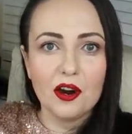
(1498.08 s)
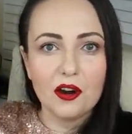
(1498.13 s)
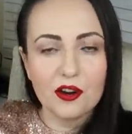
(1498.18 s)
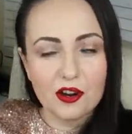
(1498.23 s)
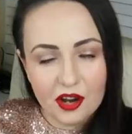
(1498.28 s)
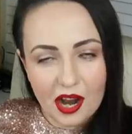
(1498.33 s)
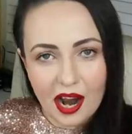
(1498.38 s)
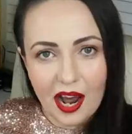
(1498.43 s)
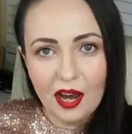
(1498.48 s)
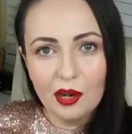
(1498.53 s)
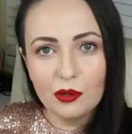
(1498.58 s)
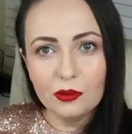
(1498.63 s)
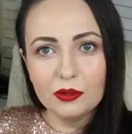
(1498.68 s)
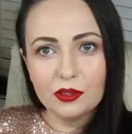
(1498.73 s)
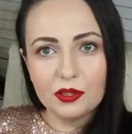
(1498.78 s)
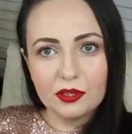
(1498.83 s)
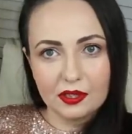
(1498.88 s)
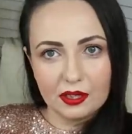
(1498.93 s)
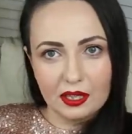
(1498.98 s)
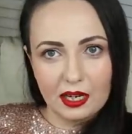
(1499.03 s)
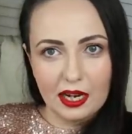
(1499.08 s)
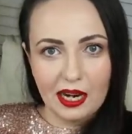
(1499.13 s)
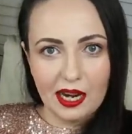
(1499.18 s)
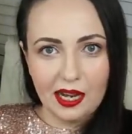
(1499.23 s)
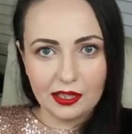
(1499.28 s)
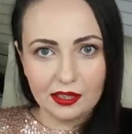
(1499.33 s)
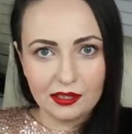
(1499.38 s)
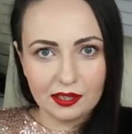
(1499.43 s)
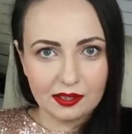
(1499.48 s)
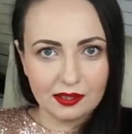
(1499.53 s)
round
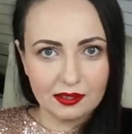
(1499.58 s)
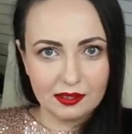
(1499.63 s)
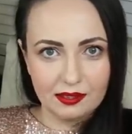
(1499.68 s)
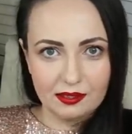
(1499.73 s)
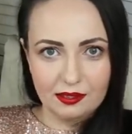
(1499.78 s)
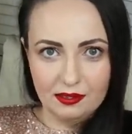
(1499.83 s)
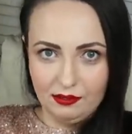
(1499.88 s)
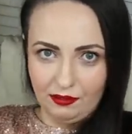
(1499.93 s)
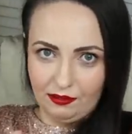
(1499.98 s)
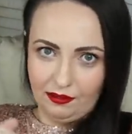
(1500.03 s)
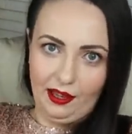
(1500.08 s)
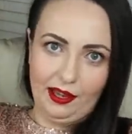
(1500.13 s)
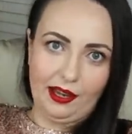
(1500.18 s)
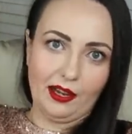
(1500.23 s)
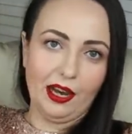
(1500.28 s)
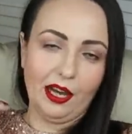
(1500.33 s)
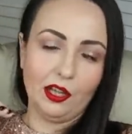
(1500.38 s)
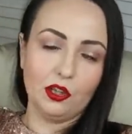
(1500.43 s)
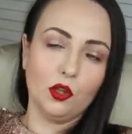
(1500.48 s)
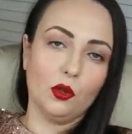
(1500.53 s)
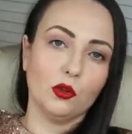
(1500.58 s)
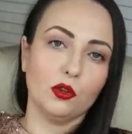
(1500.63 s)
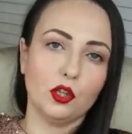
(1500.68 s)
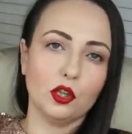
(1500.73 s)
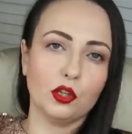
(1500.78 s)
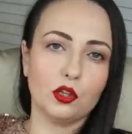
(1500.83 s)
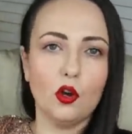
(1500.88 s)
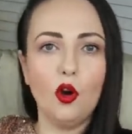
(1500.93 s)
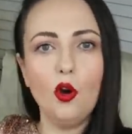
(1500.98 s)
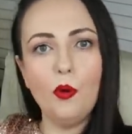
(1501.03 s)
cut, like cut on
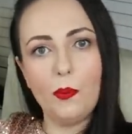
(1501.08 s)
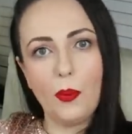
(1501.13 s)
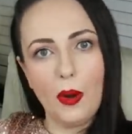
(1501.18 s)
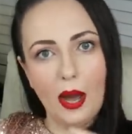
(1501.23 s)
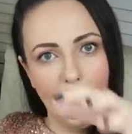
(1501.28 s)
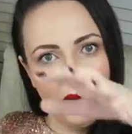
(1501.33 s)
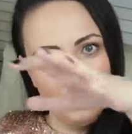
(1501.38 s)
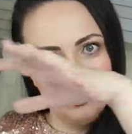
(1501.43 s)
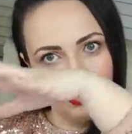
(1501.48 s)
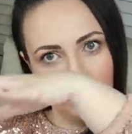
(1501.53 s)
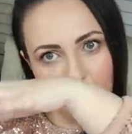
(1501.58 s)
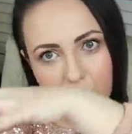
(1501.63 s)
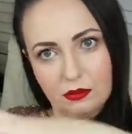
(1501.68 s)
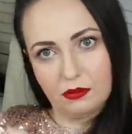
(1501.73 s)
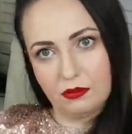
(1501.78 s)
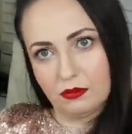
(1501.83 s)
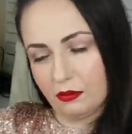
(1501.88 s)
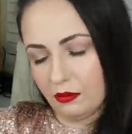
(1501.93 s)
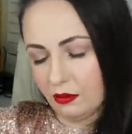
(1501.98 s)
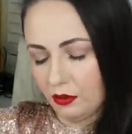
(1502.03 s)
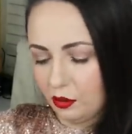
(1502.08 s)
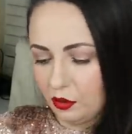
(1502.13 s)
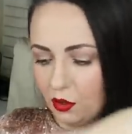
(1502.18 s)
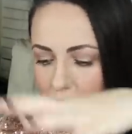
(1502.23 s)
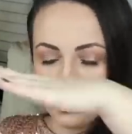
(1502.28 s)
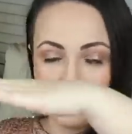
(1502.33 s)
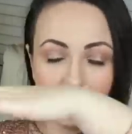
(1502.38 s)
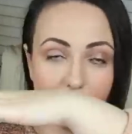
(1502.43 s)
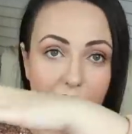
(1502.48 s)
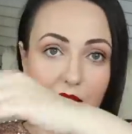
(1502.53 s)
the top, I would uh,
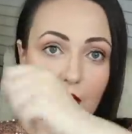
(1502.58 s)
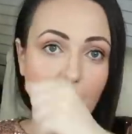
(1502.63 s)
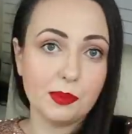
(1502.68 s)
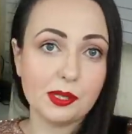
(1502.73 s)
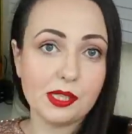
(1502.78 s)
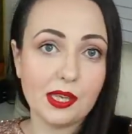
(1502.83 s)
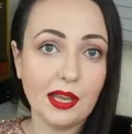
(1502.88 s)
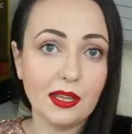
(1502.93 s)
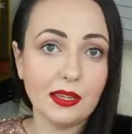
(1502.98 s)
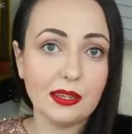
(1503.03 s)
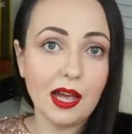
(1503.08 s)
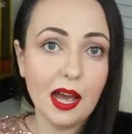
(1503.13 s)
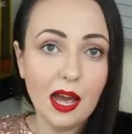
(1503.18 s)
turn it upside